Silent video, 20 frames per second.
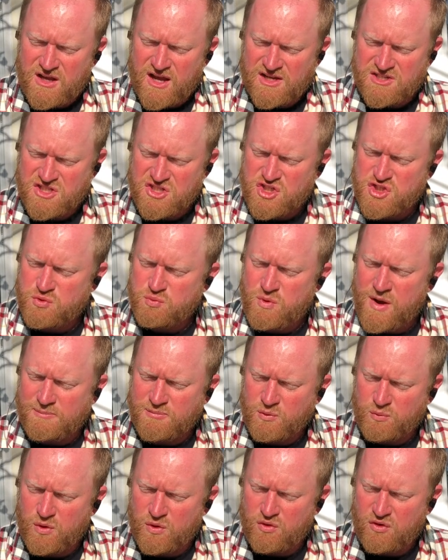
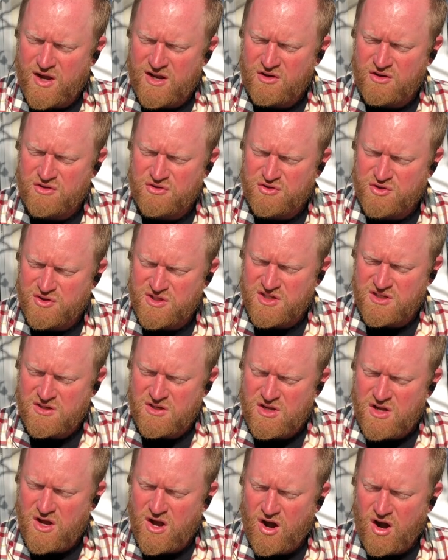swept relentlessly
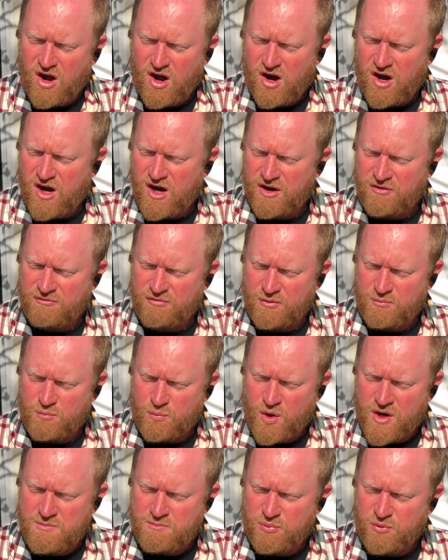on from
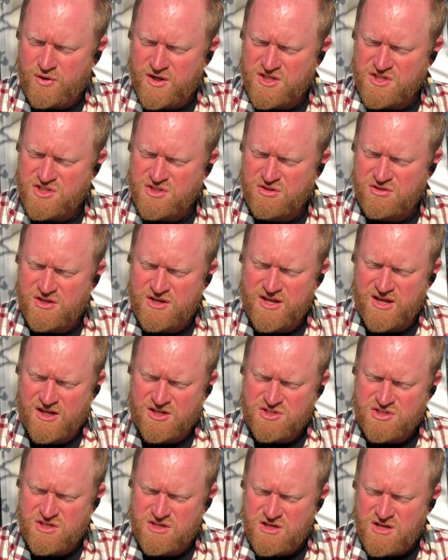one place to the
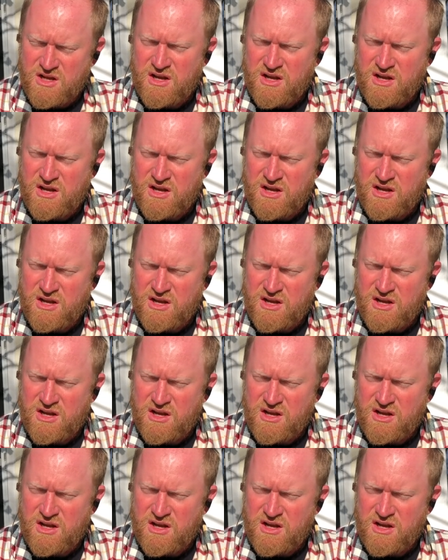next.